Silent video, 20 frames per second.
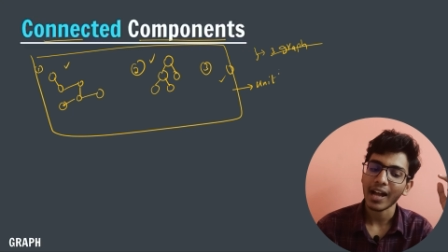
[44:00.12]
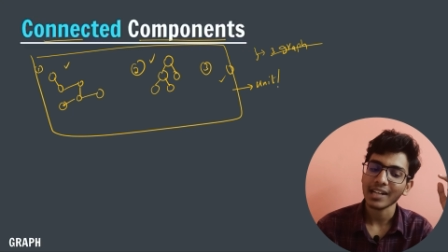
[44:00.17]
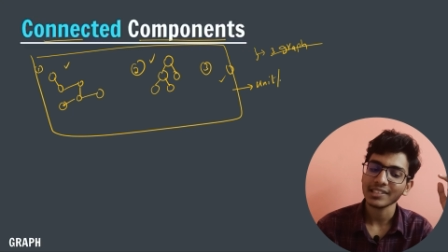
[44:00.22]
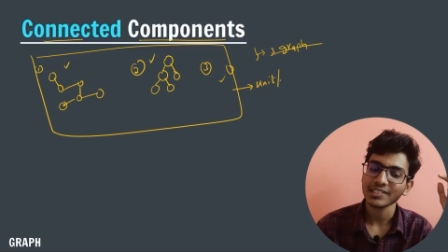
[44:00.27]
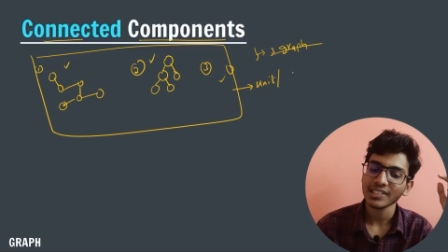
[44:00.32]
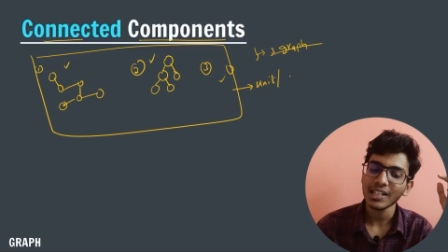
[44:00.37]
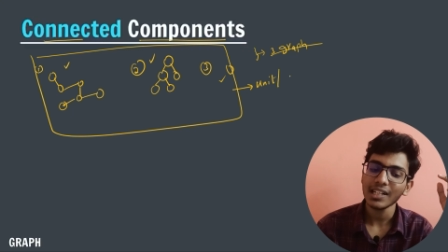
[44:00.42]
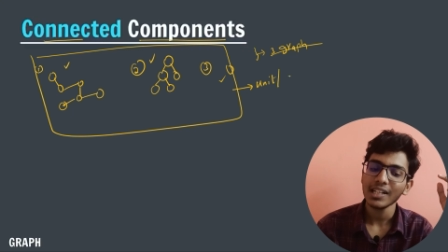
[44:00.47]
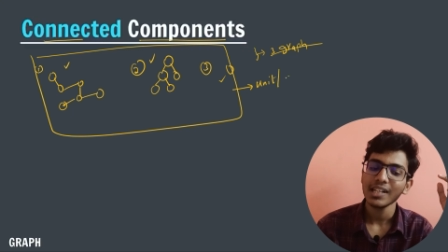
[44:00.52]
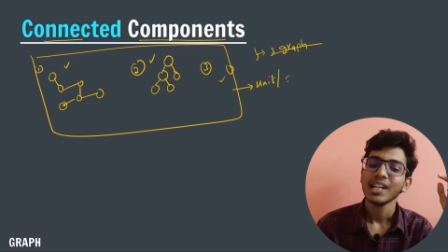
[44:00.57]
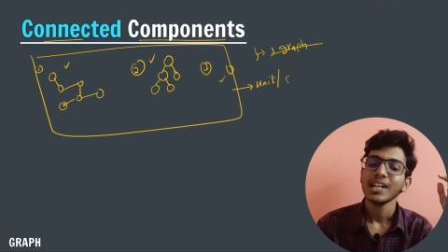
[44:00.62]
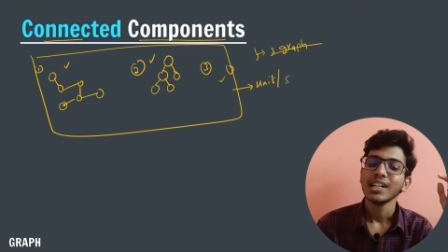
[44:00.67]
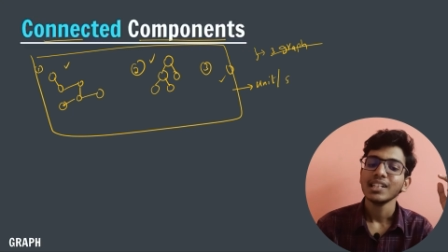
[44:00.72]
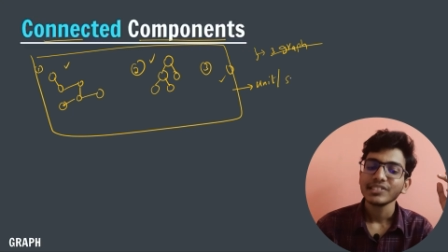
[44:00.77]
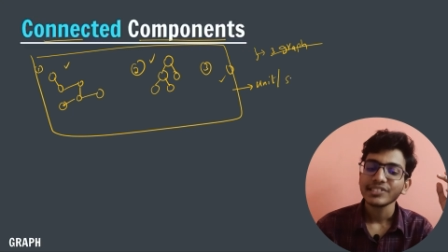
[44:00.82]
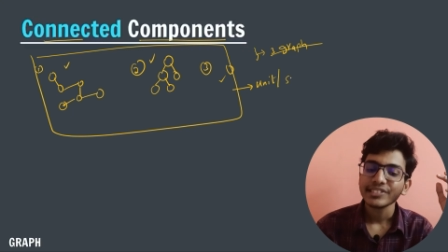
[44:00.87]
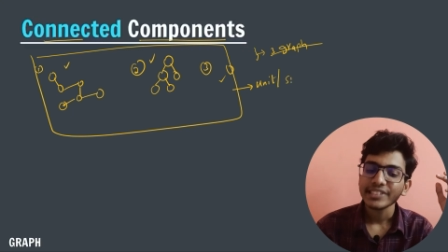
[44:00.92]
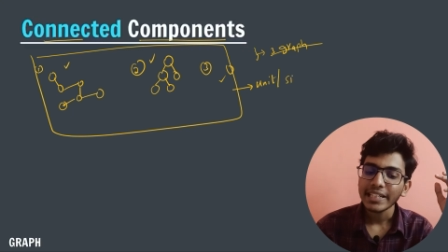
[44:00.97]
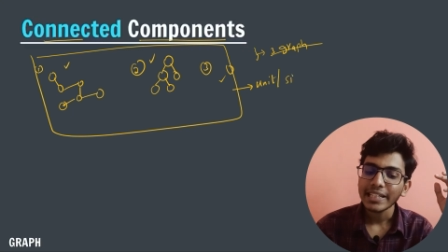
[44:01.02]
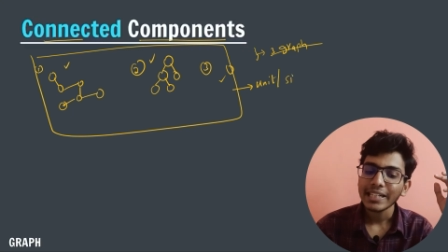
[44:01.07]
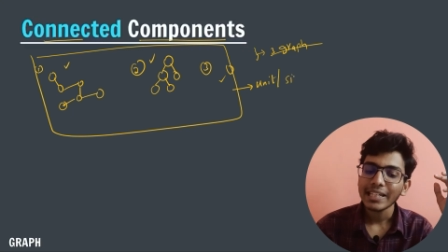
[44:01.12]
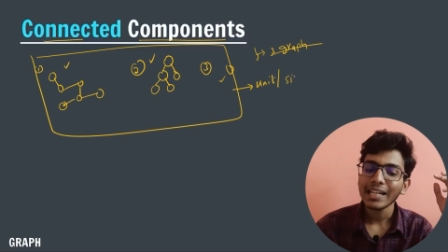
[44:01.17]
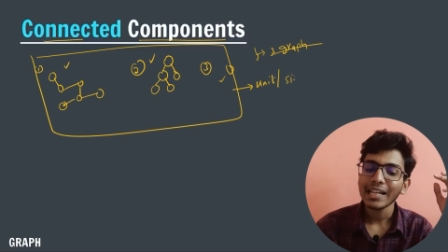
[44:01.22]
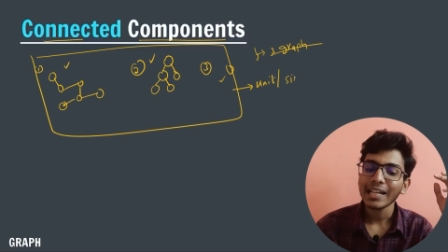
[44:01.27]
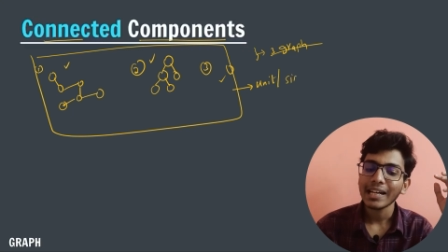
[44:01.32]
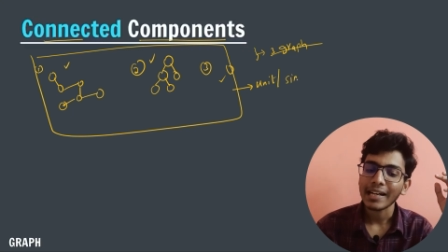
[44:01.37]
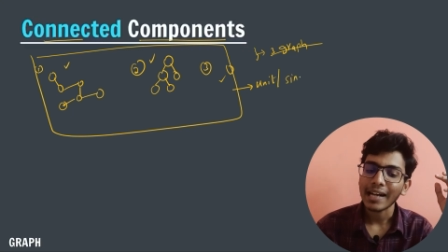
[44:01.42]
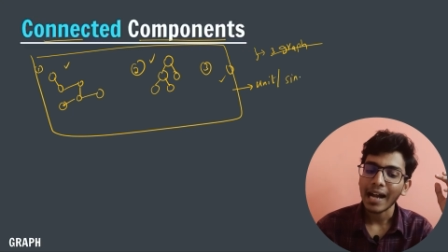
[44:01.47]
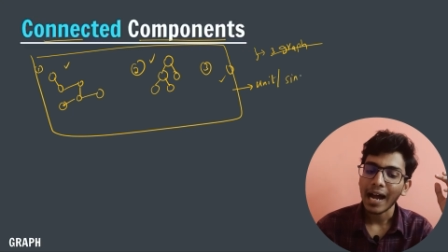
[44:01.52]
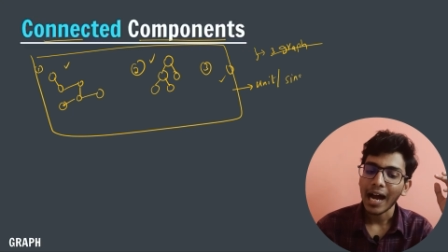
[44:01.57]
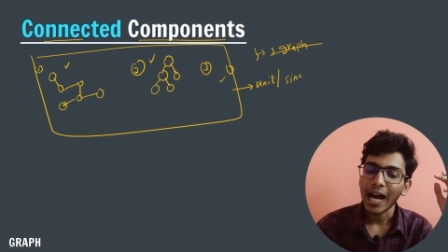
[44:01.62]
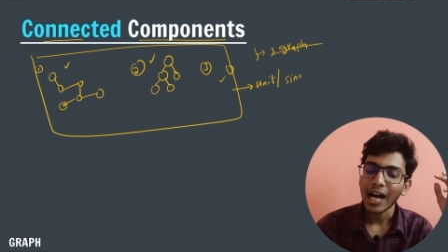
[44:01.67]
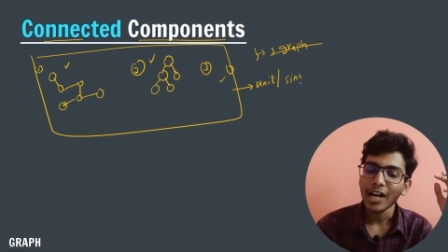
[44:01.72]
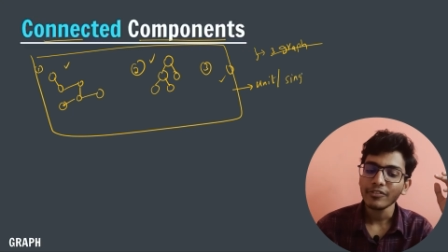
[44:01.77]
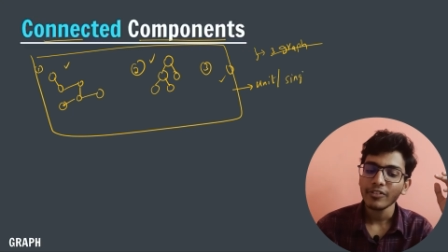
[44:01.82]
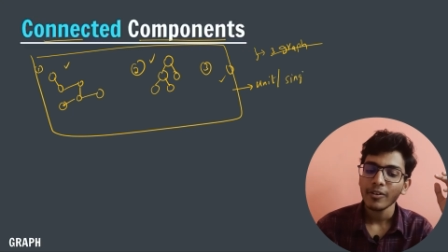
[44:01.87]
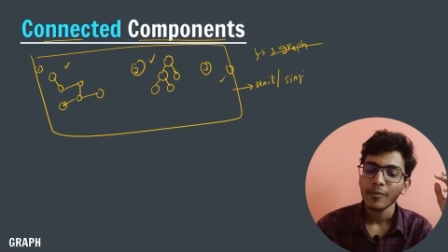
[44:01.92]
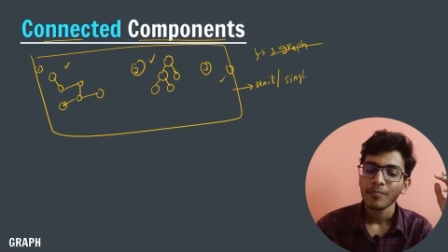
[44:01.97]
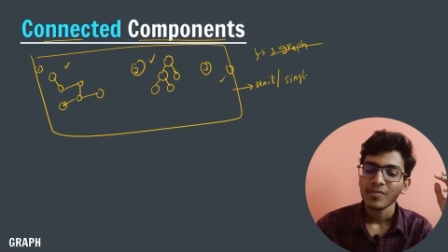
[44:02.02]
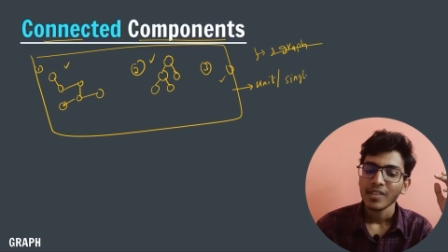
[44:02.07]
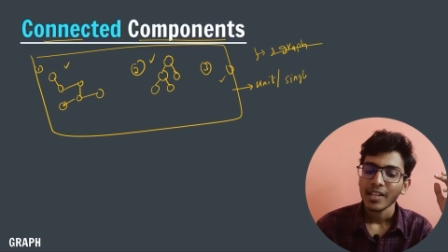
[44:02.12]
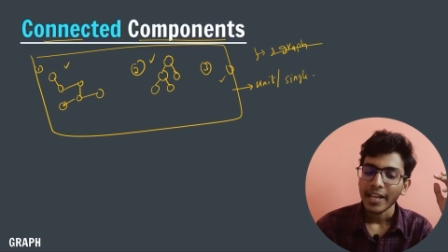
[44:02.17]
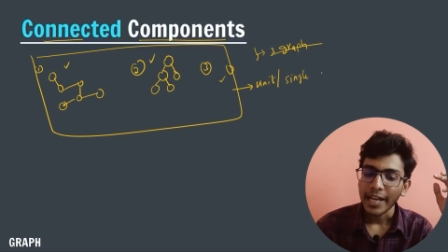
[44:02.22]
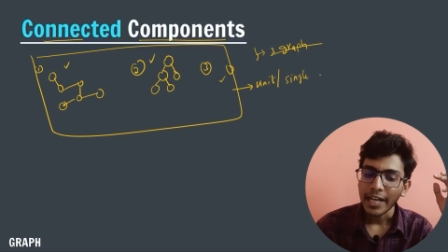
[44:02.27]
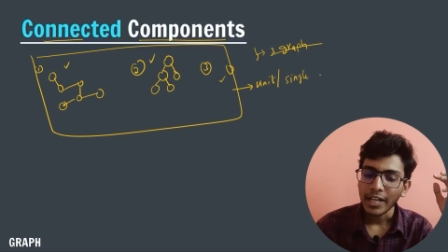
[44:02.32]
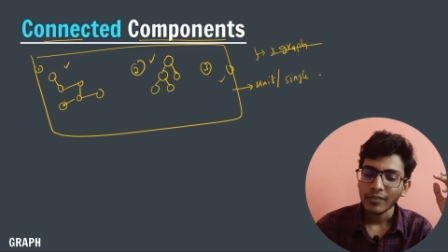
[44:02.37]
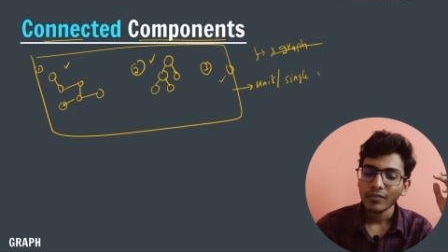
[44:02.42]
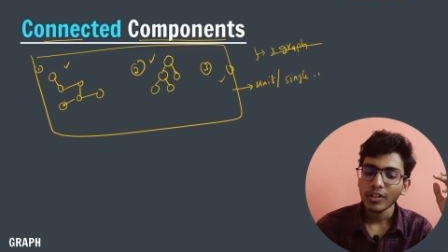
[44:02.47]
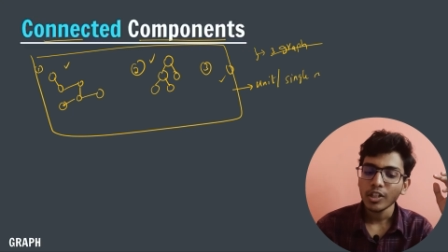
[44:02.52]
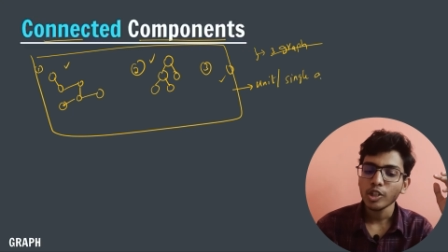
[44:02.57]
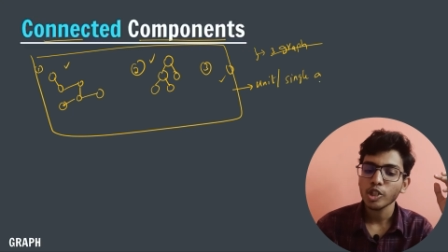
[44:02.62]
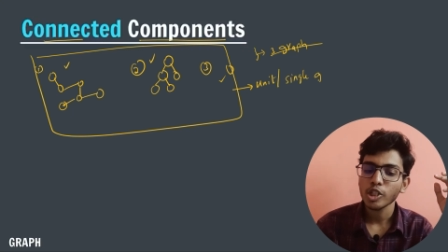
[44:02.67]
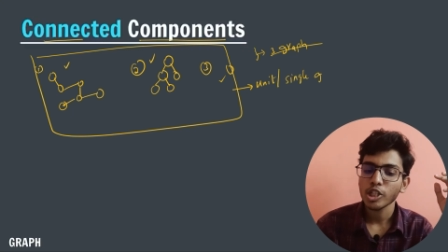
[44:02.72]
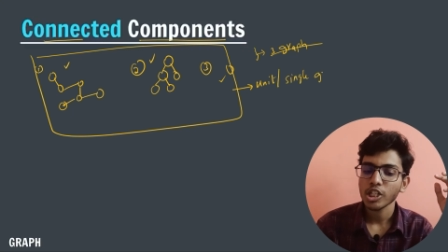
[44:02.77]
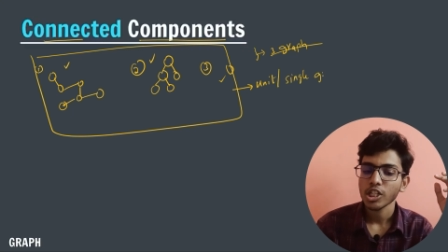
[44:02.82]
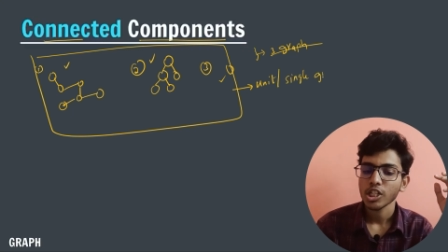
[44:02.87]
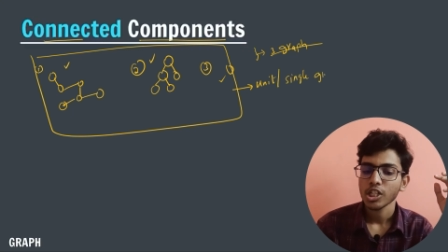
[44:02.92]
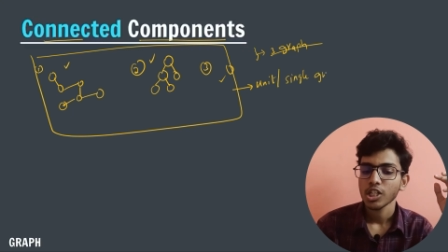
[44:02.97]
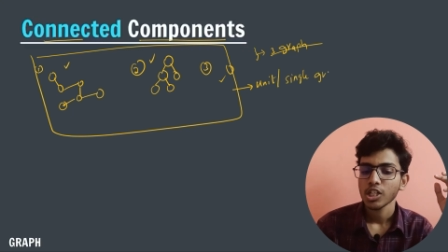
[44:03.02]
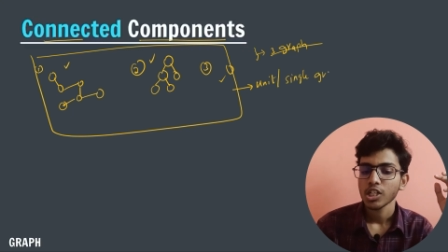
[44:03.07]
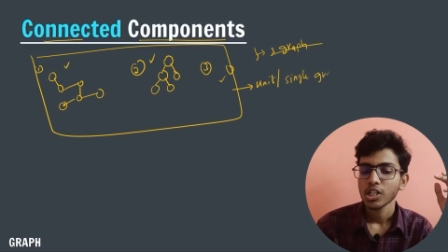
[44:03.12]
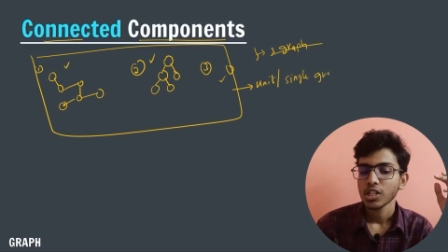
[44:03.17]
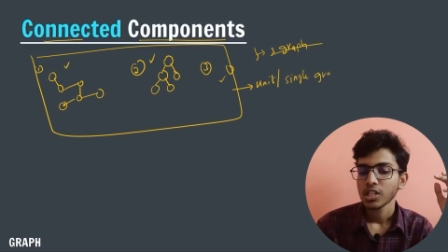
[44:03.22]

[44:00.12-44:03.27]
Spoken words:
as a single graph in which